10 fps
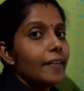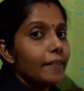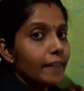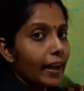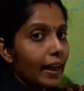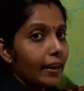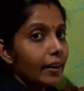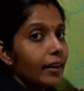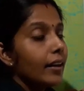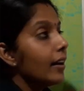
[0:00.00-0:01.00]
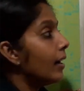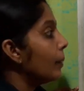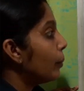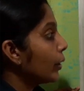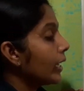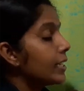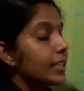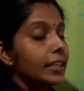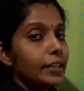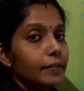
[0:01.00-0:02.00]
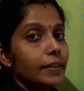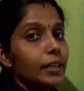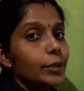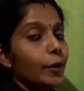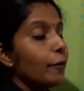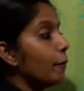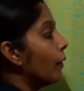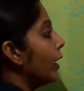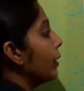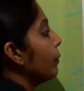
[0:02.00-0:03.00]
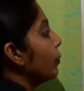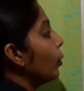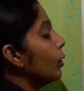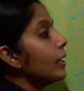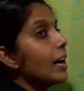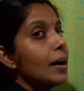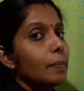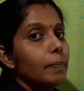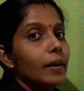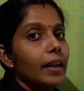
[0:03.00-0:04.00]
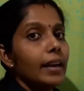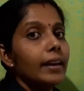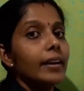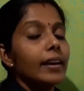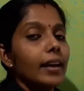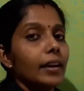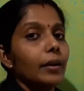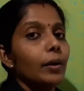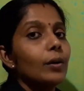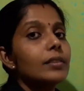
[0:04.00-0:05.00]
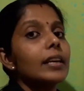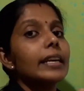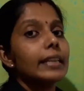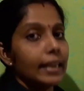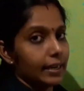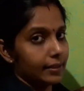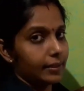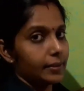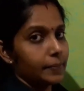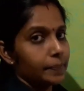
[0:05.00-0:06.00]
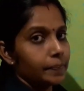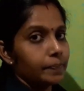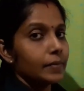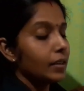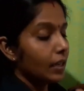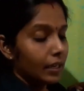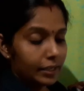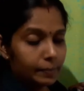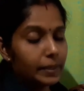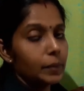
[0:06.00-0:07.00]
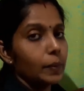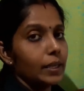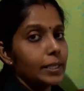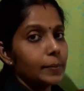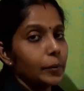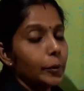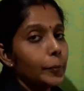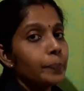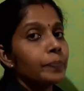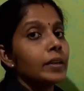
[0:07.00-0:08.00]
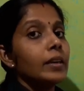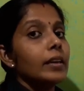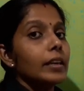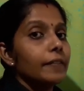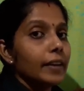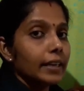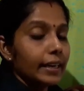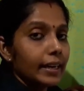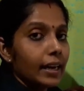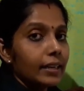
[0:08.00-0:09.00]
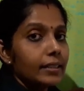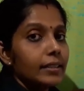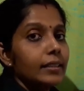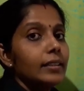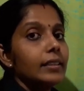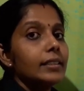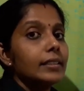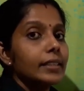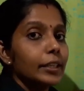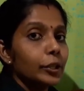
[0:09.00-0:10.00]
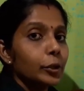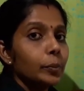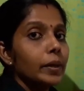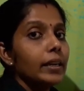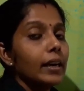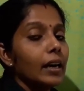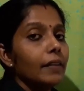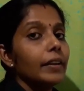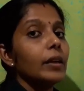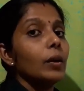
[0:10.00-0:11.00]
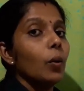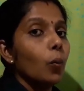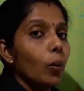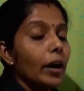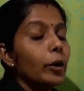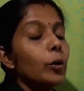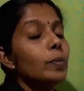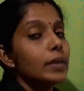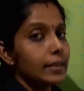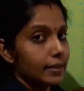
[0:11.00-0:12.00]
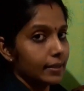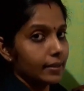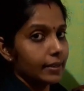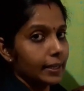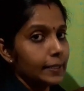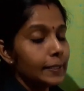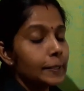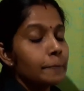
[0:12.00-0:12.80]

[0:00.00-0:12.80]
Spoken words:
when a potential difference of 1 volt applied across its ends. I'll repeat once more. If a conductor is said to be having 1 ohm resistance